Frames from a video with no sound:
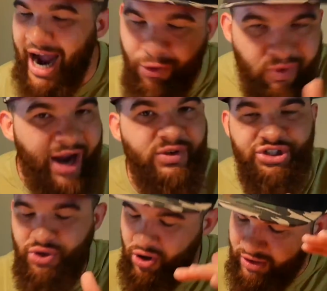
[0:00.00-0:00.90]
I rock with
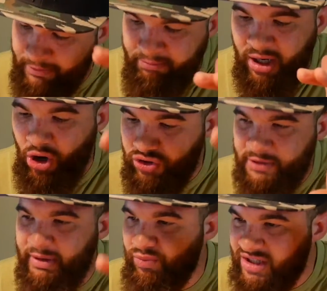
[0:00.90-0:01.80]
you, dog. Nothing but
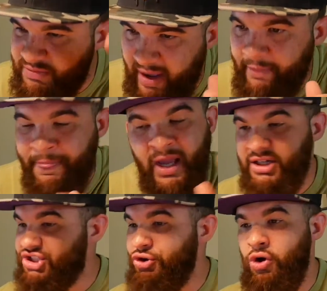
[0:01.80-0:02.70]
ultimate respect.
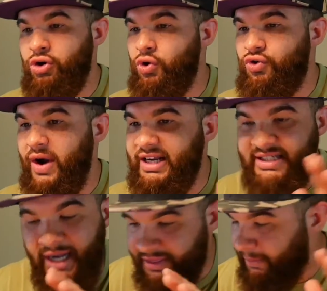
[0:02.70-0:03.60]
The song go
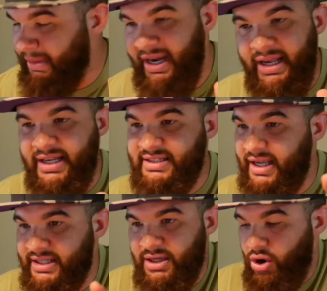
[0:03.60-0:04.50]
crazy. The meaning
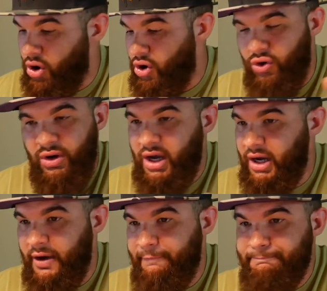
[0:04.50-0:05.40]
is all
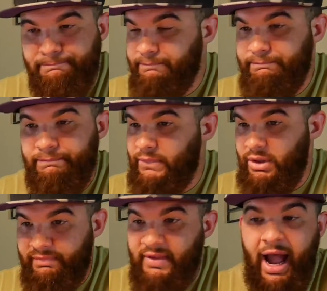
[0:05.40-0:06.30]
up.
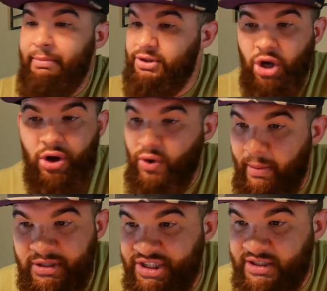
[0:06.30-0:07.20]
Y'all know
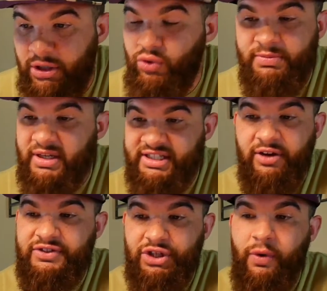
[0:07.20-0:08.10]
I'm going to just lose
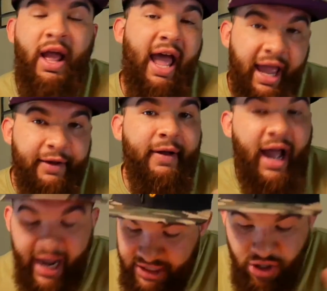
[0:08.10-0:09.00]
myself. So, hey,
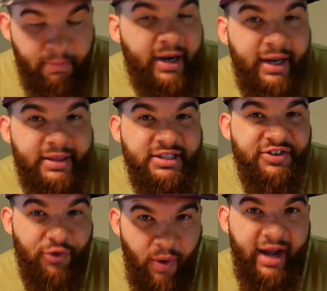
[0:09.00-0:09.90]
I ain't talking about nothing.
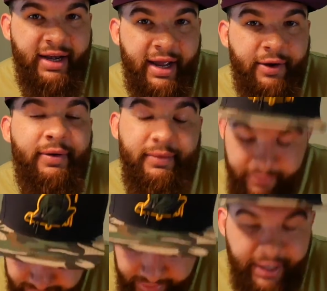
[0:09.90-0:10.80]
So, for right now,
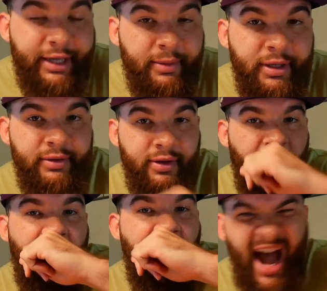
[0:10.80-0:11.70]
dgibby,
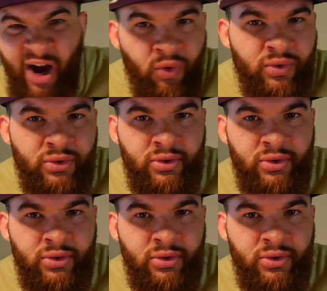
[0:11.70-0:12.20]
out.